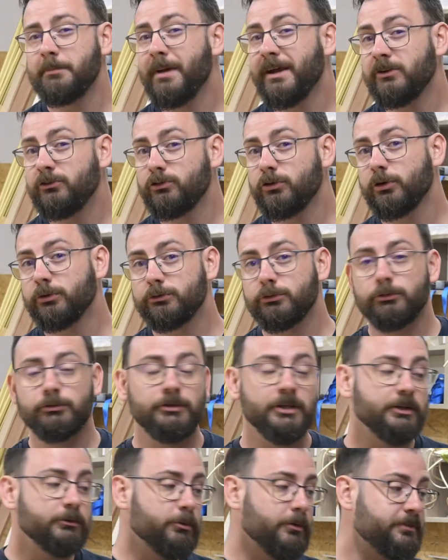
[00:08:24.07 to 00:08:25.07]
And make sure to
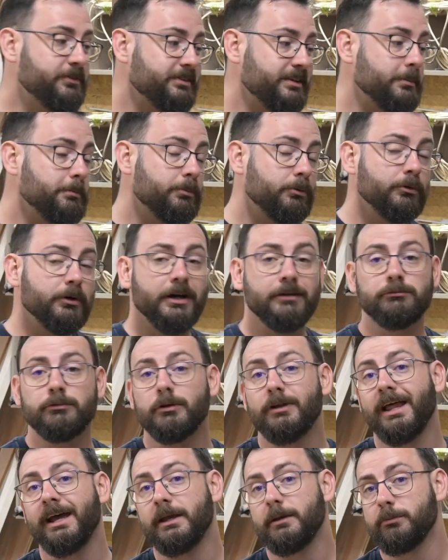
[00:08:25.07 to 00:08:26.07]
stick with simple and
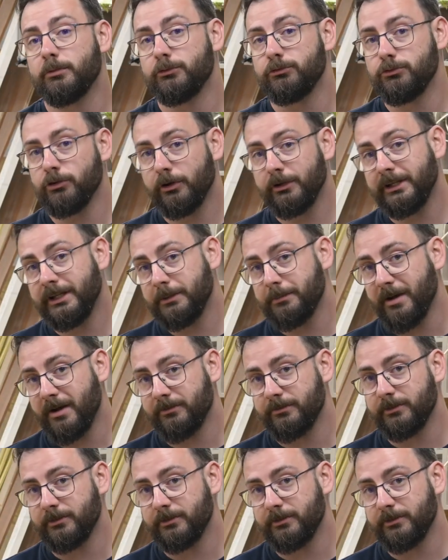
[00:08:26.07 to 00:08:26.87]
reliable joining